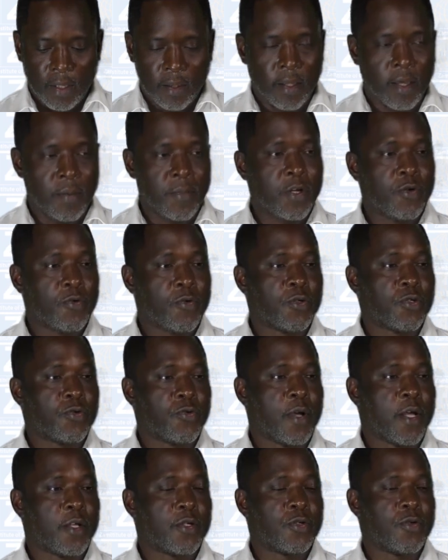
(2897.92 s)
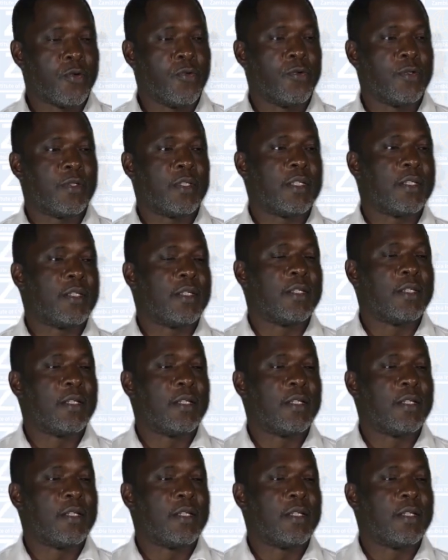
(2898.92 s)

the minerals were sold.